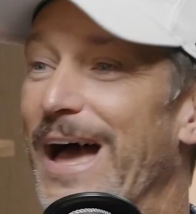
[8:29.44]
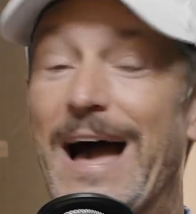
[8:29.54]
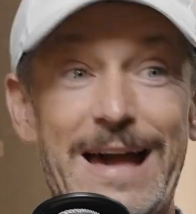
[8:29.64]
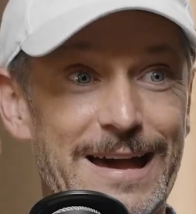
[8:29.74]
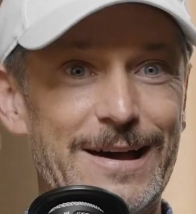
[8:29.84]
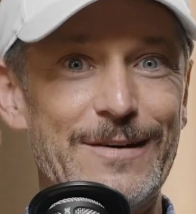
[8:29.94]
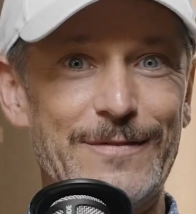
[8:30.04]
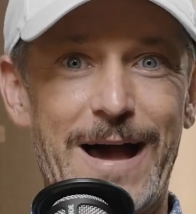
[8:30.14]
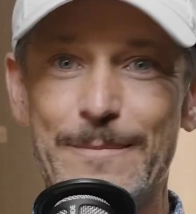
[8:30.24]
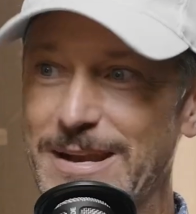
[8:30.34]
I
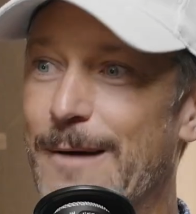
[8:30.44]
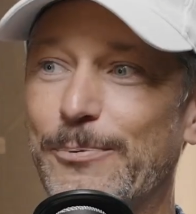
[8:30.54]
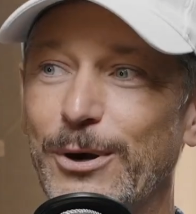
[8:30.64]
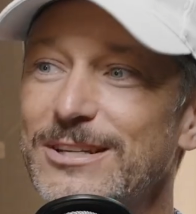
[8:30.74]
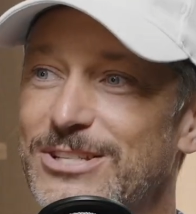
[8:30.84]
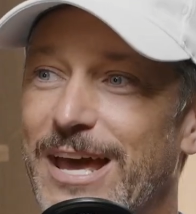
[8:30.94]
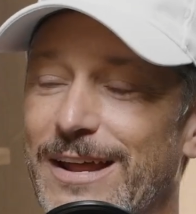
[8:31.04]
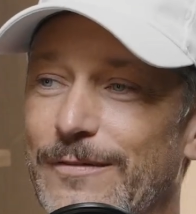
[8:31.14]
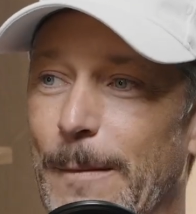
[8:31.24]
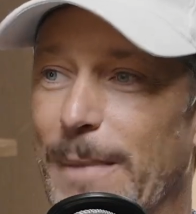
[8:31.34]
preach out
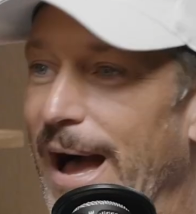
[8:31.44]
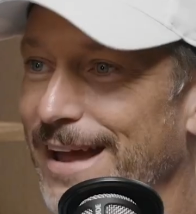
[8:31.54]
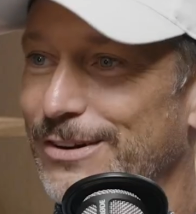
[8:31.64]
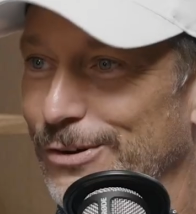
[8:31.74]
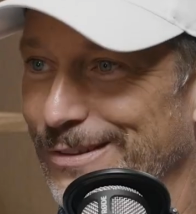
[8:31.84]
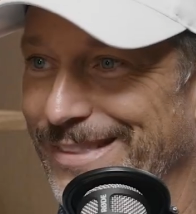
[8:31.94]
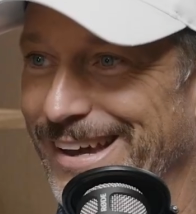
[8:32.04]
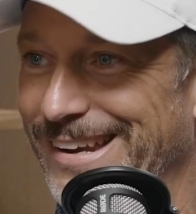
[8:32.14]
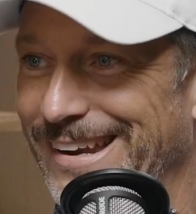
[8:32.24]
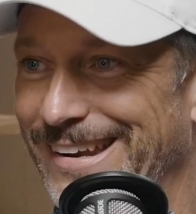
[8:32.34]
of a binder
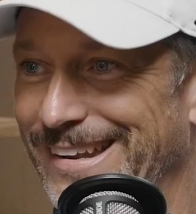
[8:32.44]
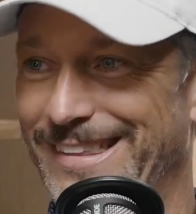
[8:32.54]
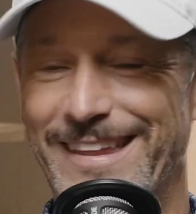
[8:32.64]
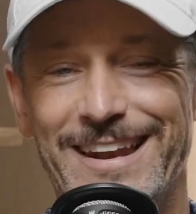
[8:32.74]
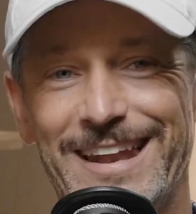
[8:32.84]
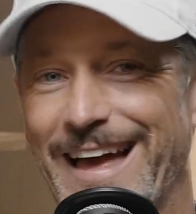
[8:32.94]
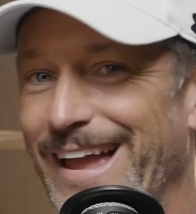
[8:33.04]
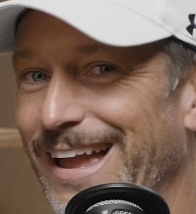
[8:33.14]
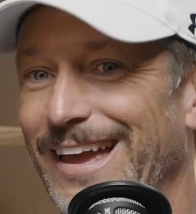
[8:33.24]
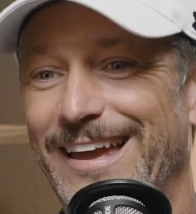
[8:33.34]
that
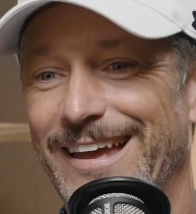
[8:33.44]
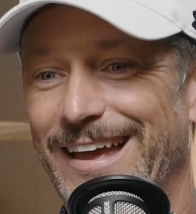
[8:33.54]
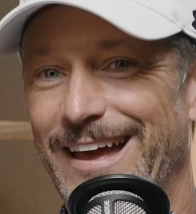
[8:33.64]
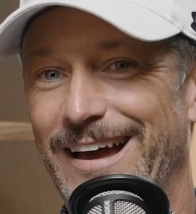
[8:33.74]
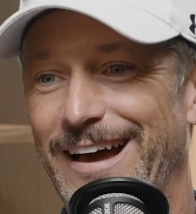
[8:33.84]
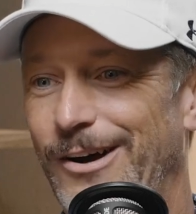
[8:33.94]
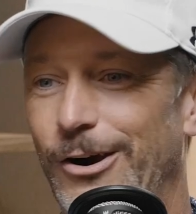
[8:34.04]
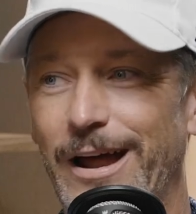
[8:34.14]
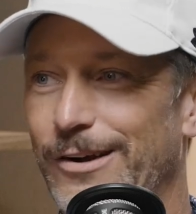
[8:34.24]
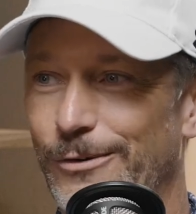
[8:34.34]
like
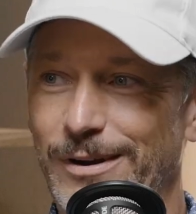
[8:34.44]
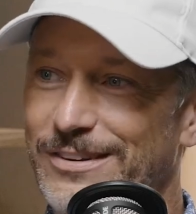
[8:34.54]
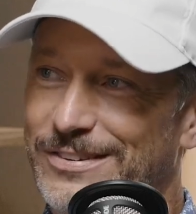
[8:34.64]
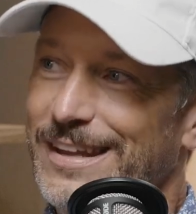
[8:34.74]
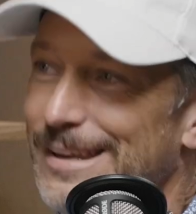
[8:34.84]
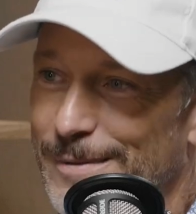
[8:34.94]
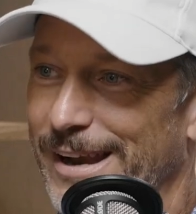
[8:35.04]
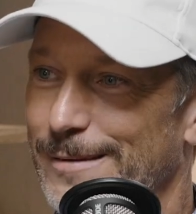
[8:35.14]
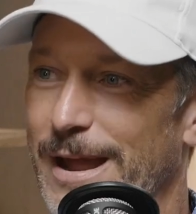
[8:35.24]
I don't really see anybody.